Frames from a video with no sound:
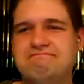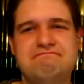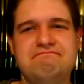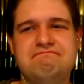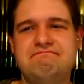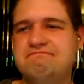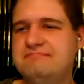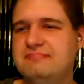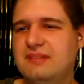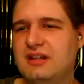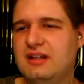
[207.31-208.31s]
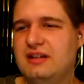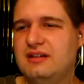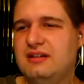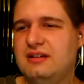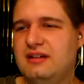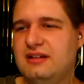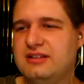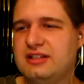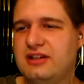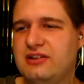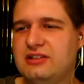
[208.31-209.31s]
Hmm. It
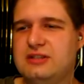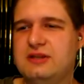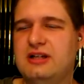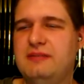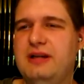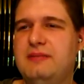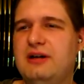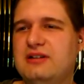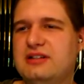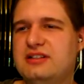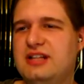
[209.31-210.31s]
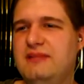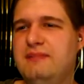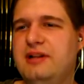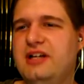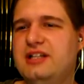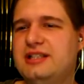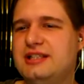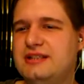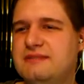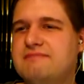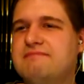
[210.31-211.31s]
looks like hers is going to be about the same
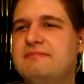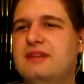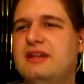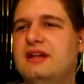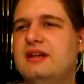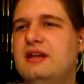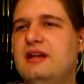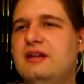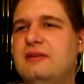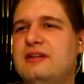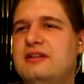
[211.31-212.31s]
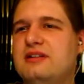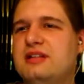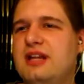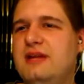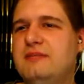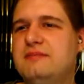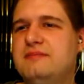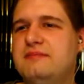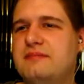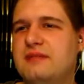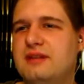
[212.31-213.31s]
place. And about the same
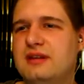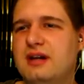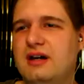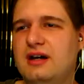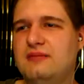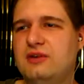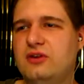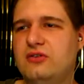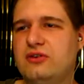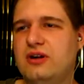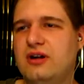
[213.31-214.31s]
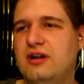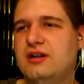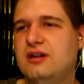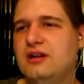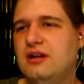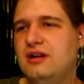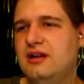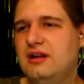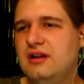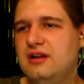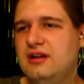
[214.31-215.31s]
um, overall.
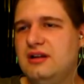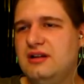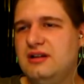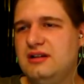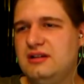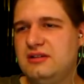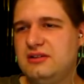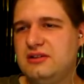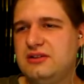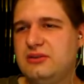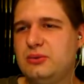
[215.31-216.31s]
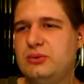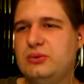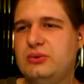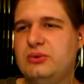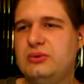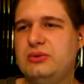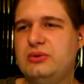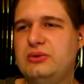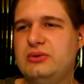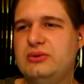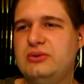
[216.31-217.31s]
Oh, oh,
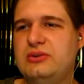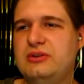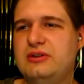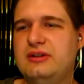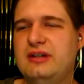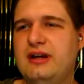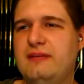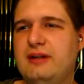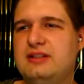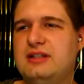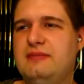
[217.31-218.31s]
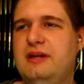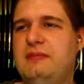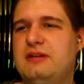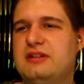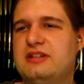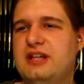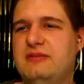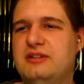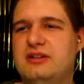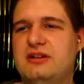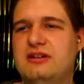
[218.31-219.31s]
oh, oh. Yep, that's going to be about the same
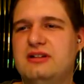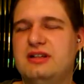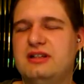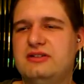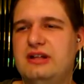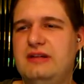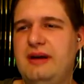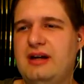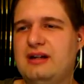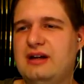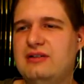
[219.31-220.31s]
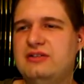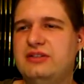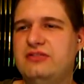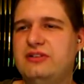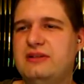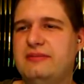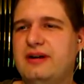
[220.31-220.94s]
results. It doesn't really matter how different the